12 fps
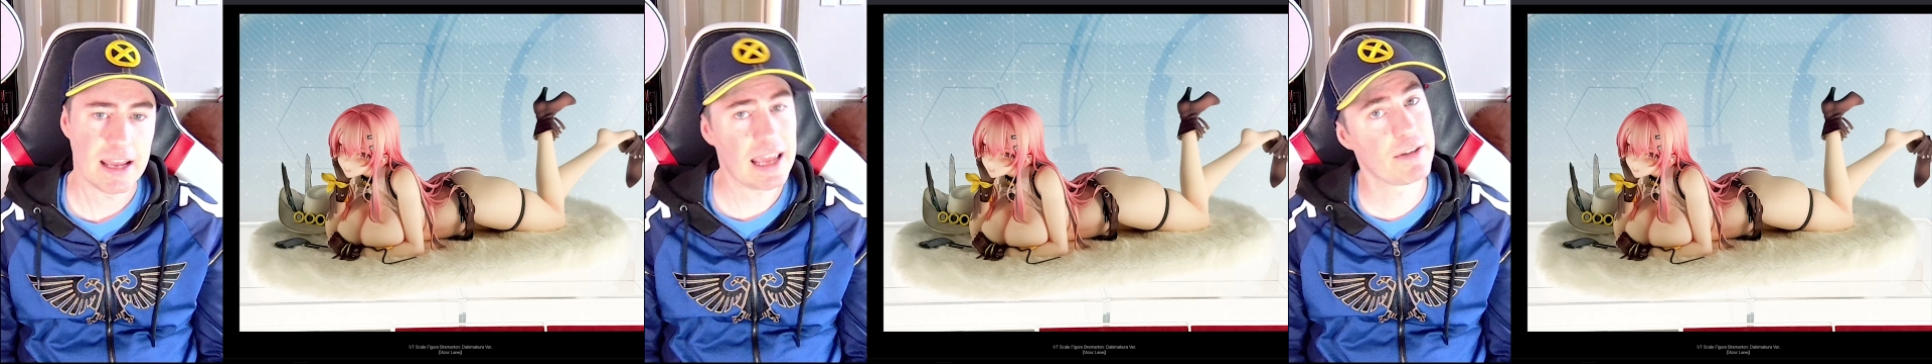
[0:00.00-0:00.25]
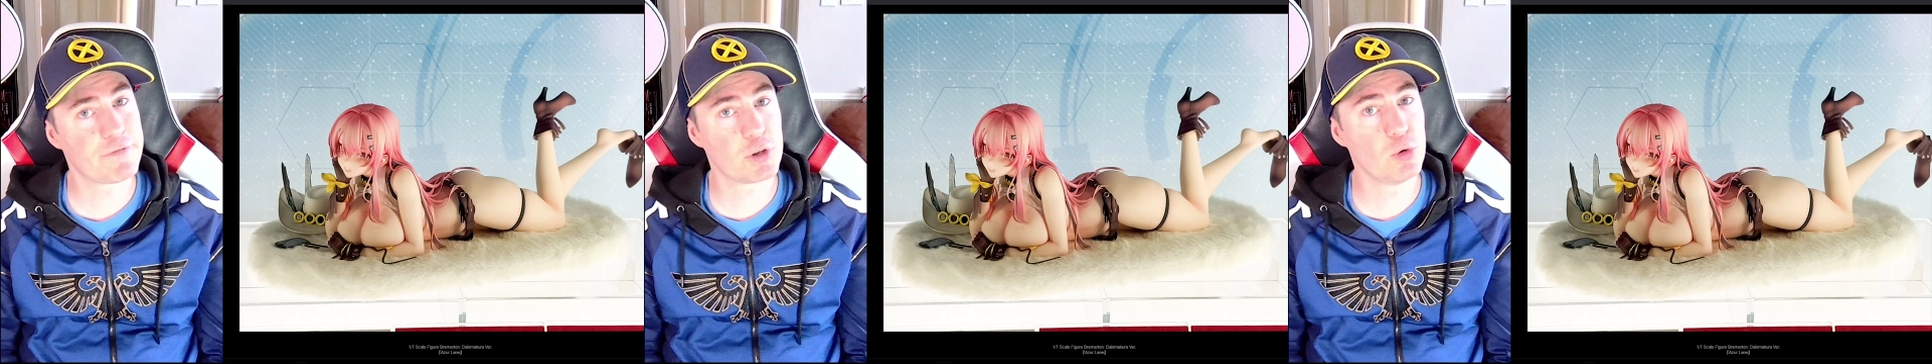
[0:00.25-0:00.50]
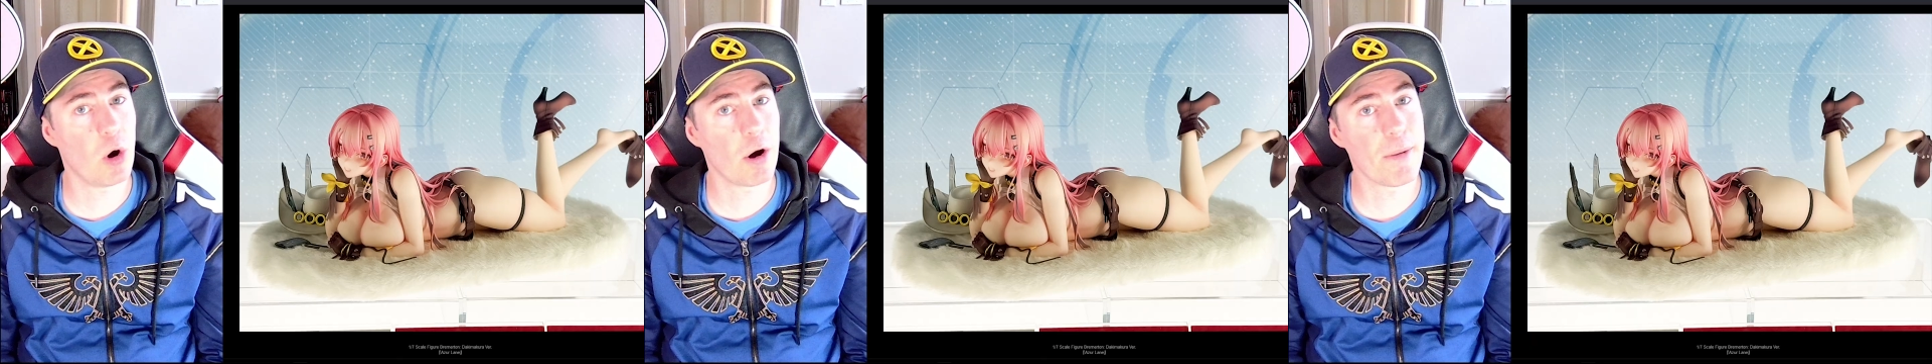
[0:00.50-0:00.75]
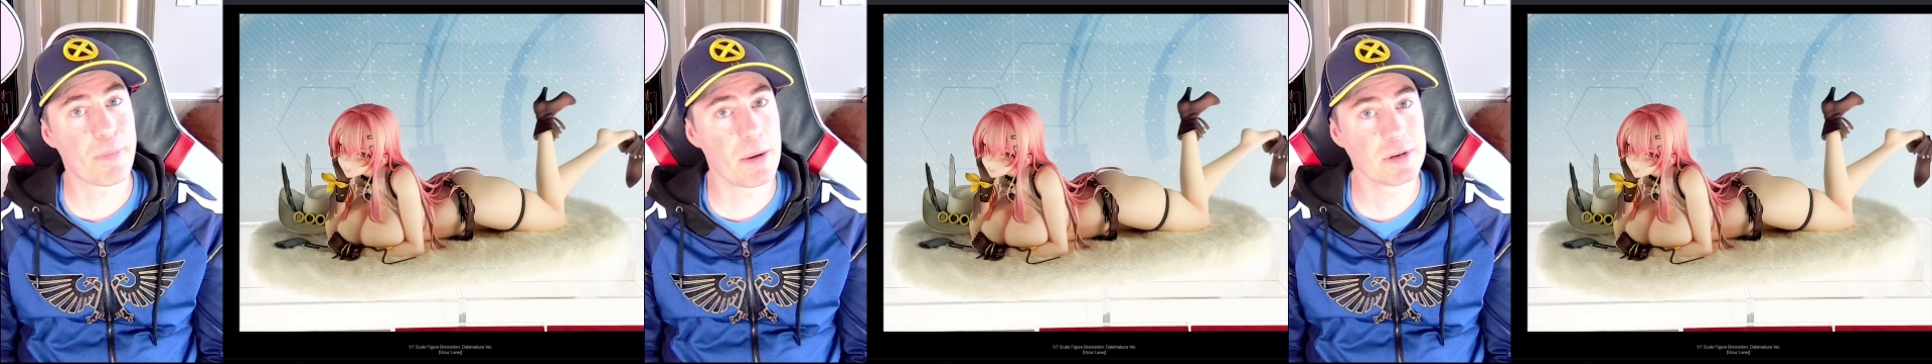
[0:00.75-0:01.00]
If you
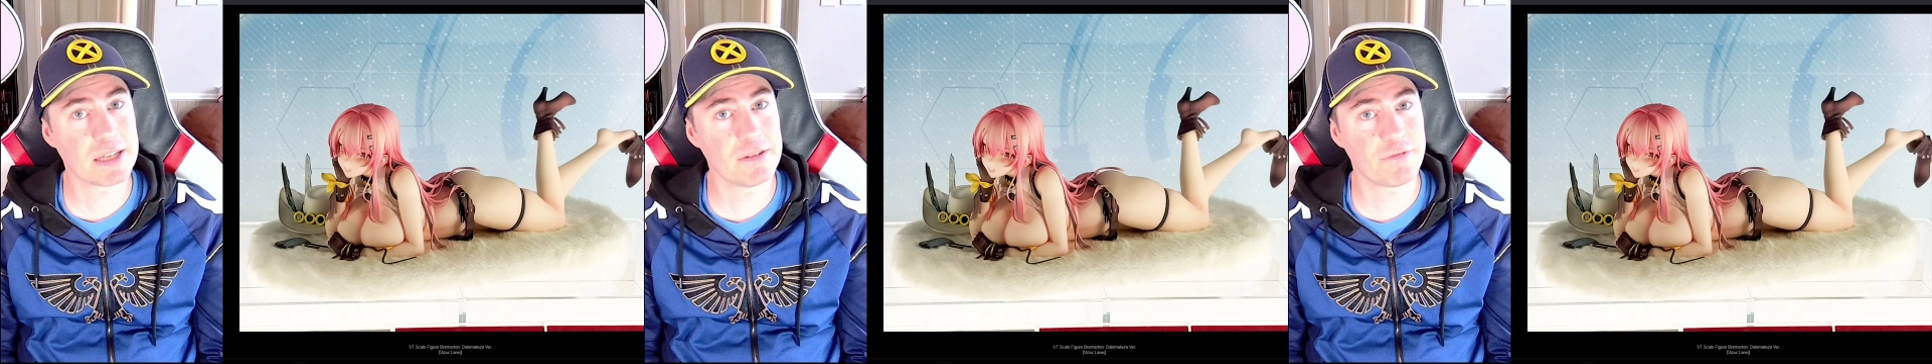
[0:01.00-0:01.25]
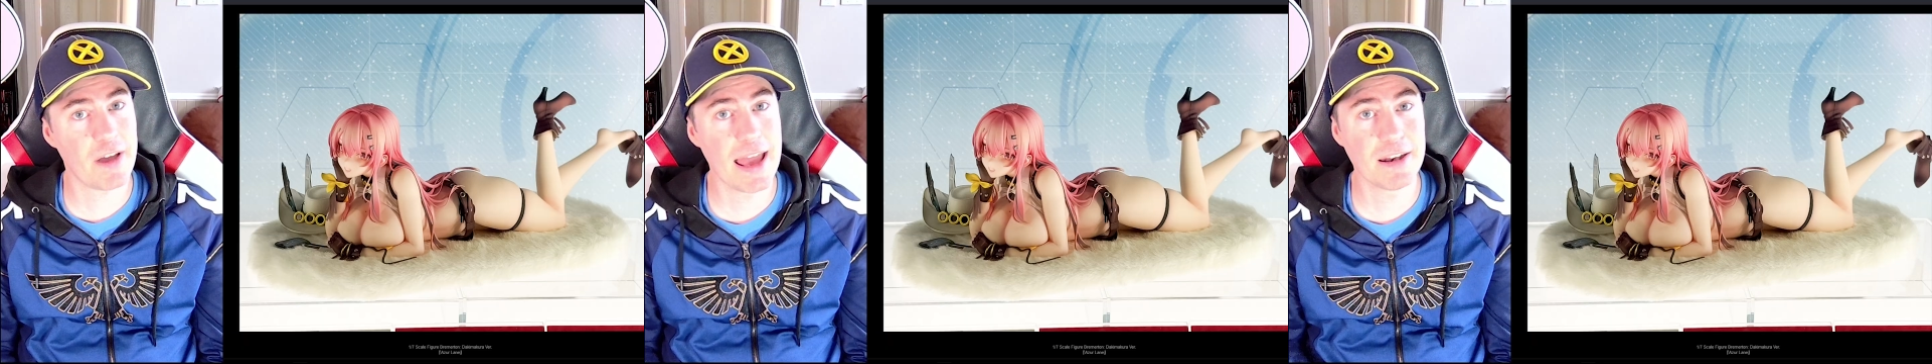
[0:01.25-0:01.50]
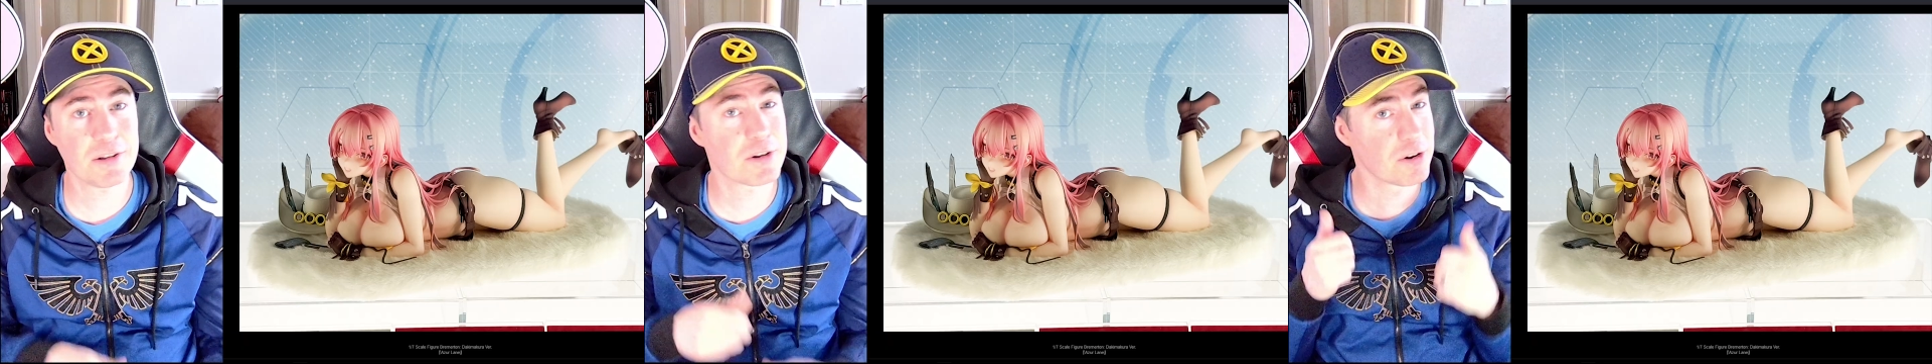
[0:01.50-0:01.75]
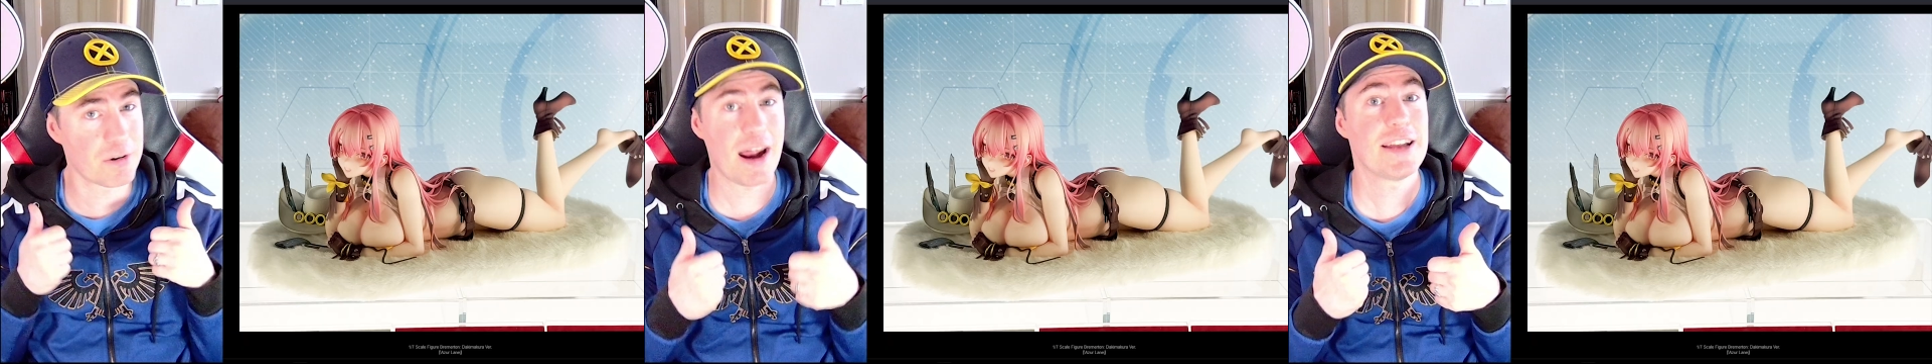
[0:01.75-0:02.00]
are a Bremerton fan,
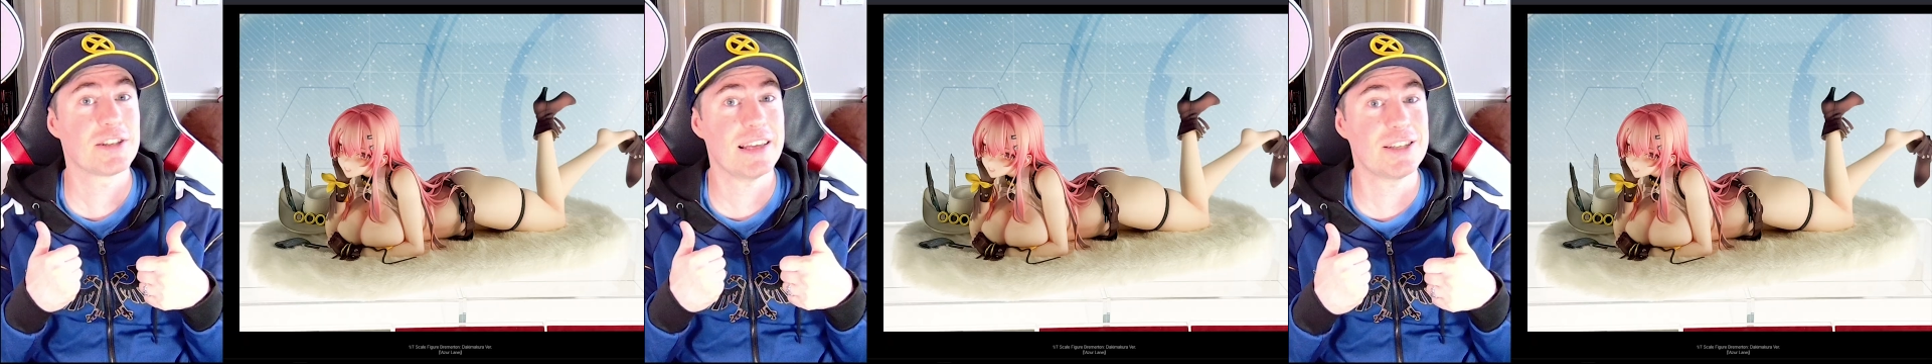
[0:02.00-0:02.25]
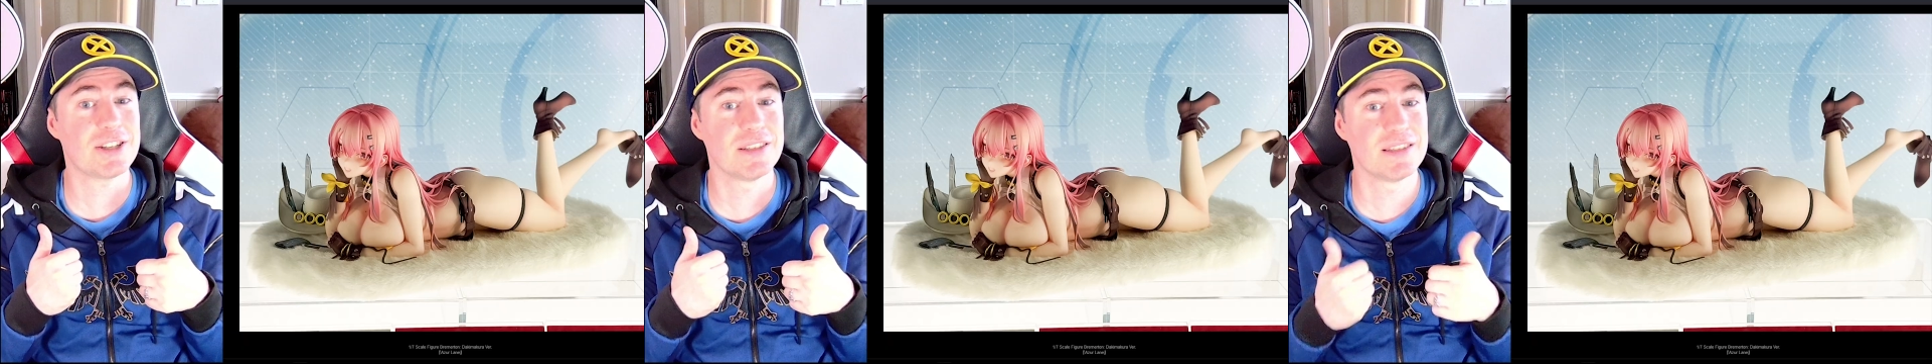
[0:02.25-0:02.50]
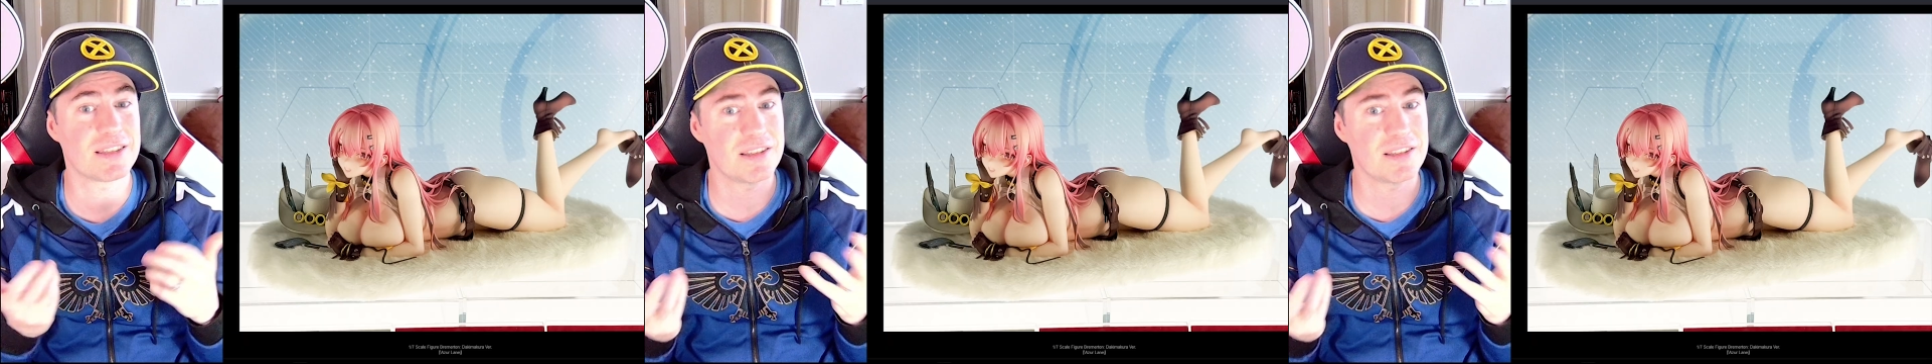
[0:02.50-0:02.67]
congratulations.